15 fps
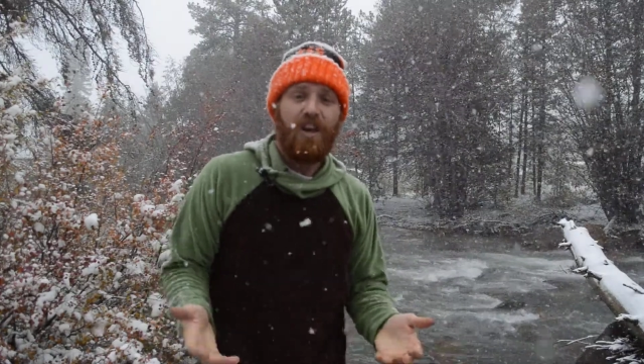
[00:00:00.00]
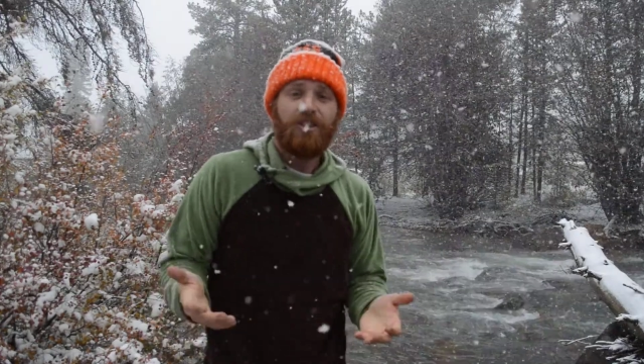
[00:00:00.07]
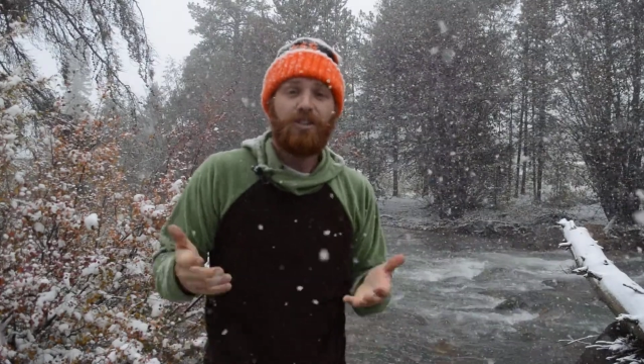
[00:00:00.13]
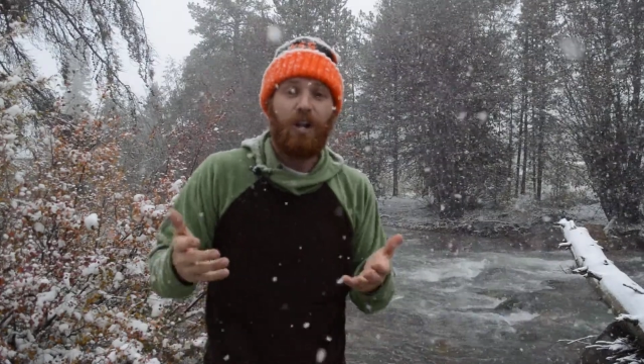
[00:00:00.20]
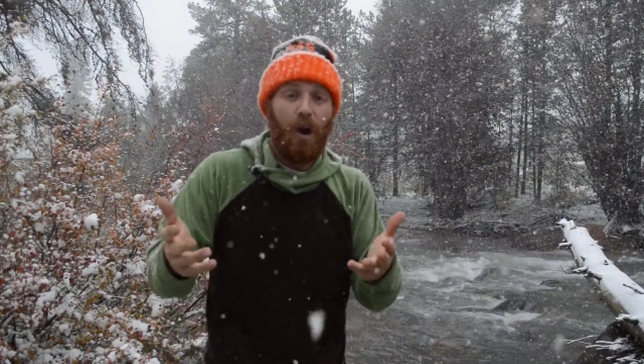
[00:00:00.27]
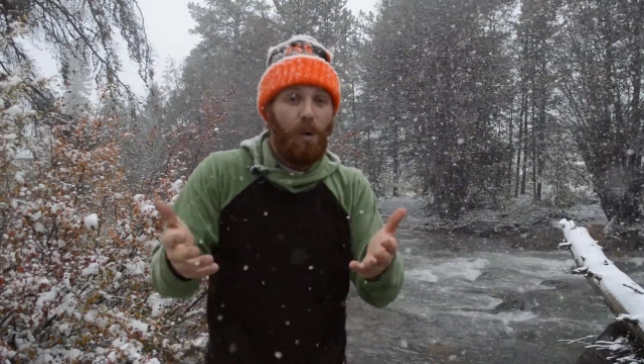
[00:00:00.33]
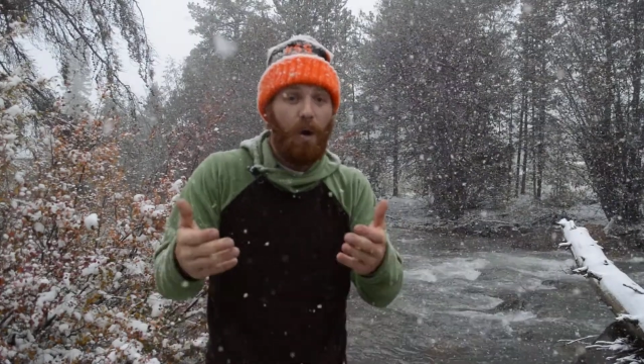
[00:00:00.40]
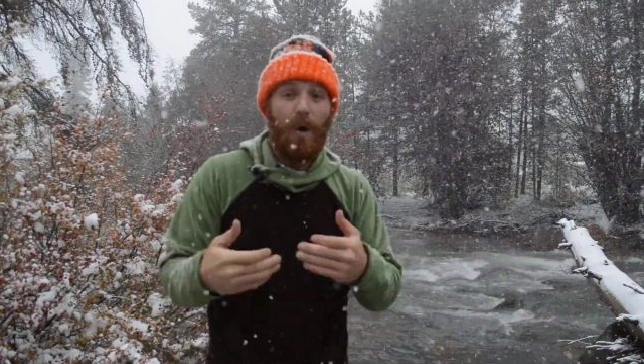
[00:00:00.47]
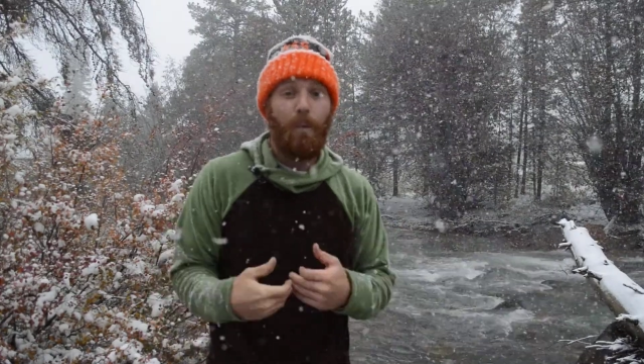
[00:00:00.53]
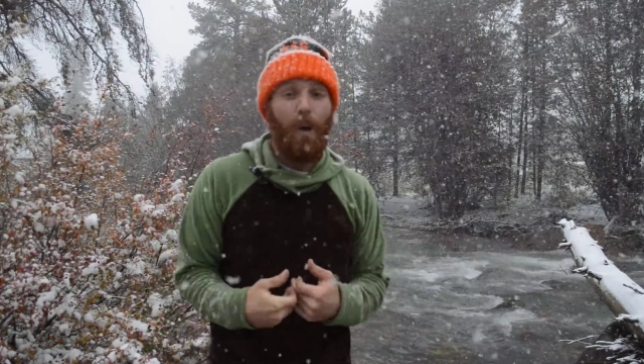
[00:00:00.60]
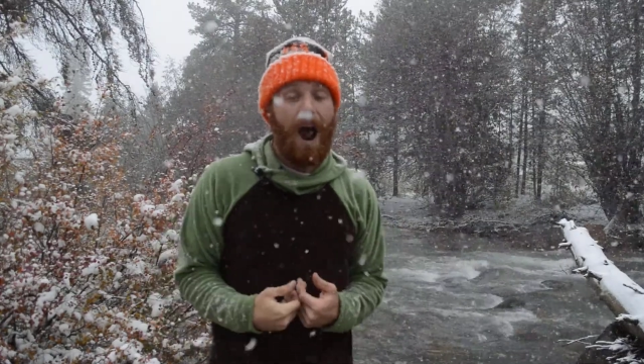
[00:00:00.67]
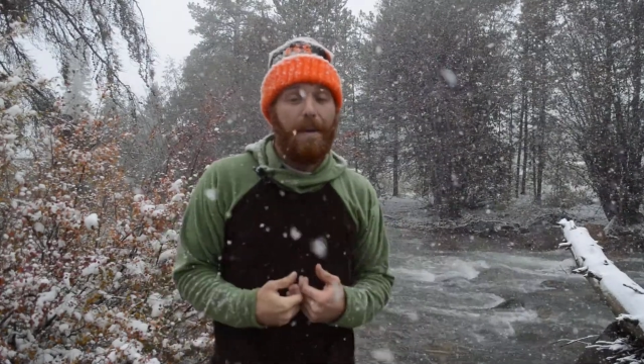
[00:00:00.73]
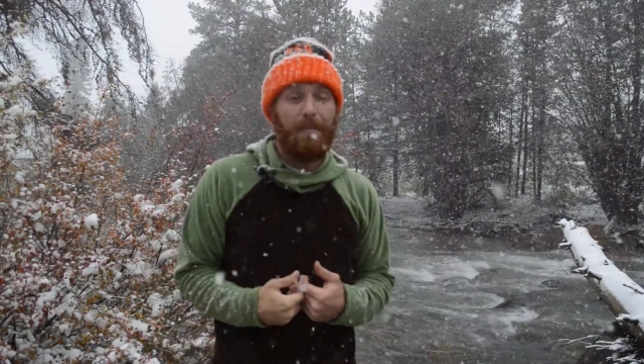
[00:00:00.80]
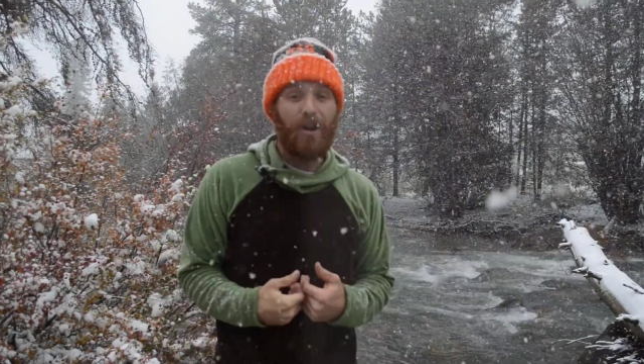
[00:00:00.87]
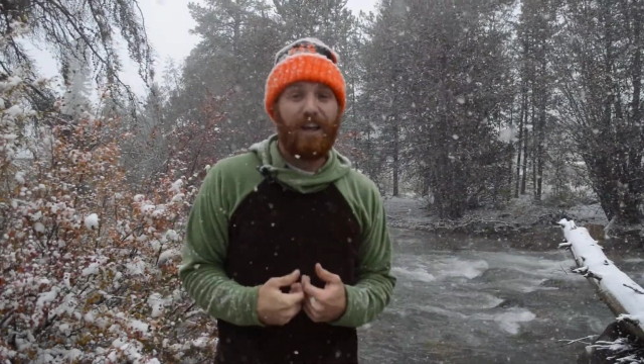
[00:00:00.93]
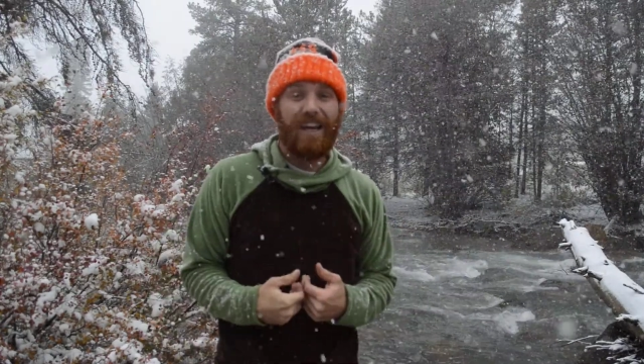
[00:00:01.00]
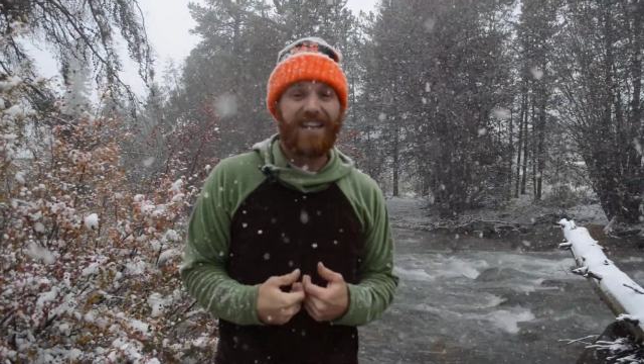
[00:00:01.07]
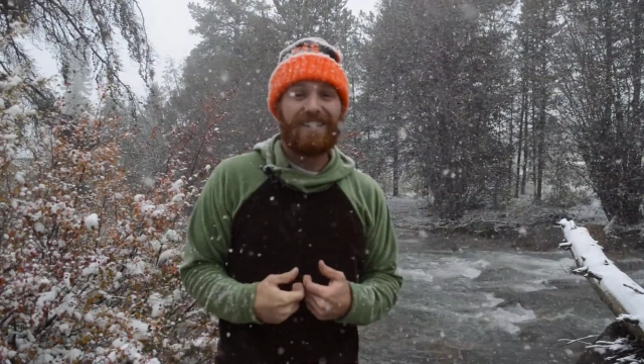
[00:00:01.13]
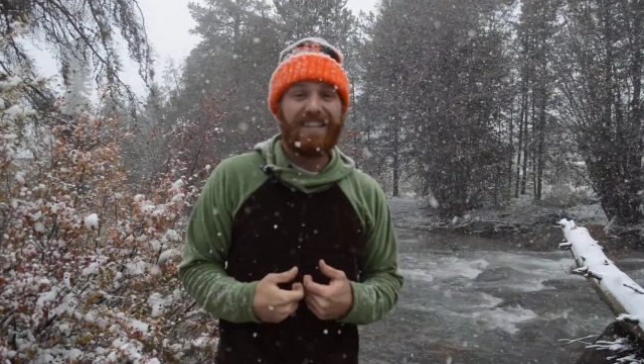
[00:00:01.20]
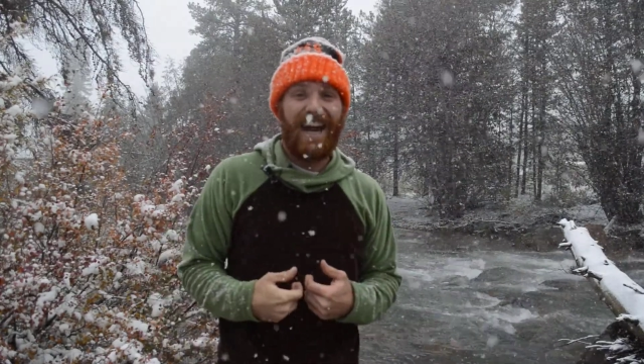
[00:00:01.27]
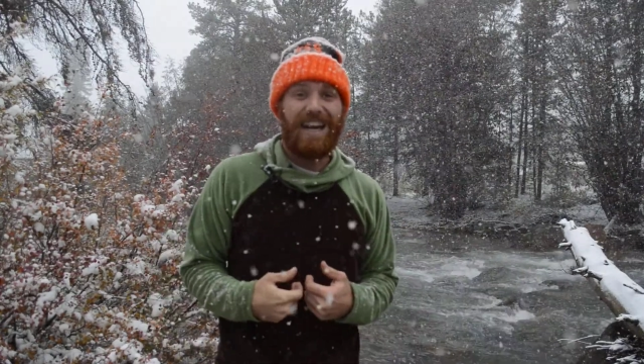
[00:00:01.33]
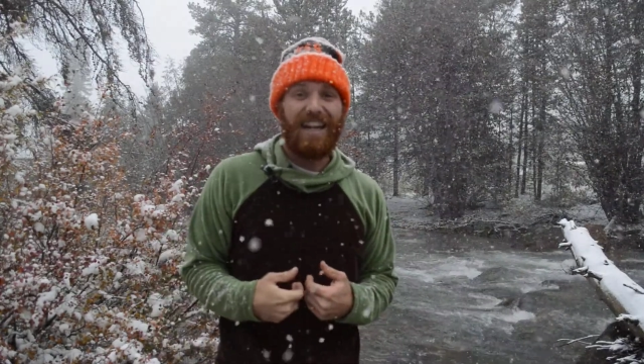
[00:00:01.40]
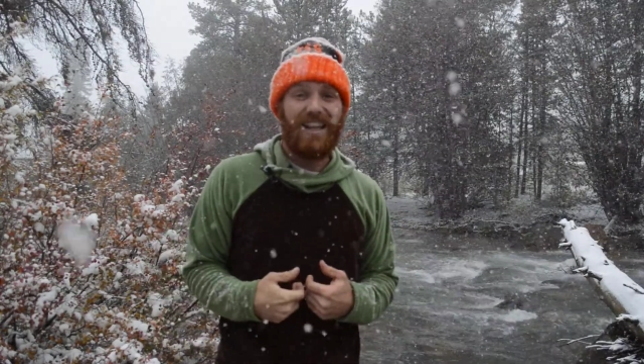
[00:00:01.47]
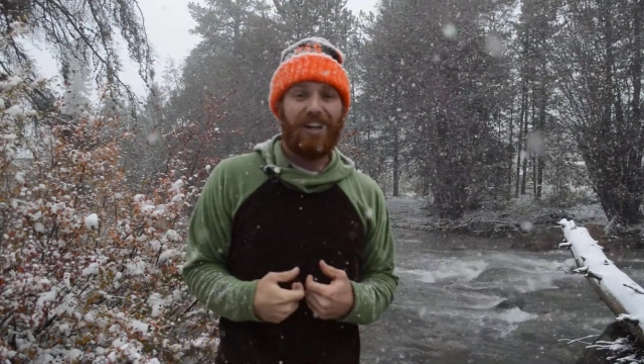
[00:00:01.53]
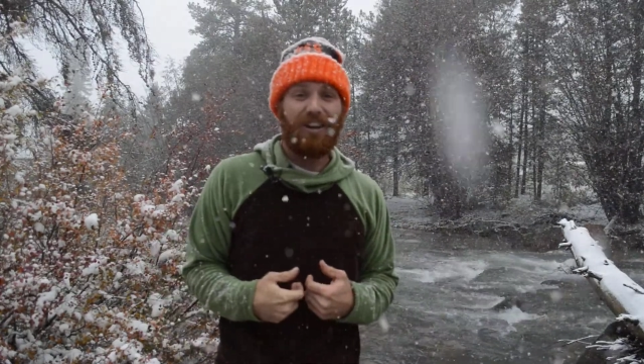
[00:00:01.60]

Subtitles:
So I'm really excited that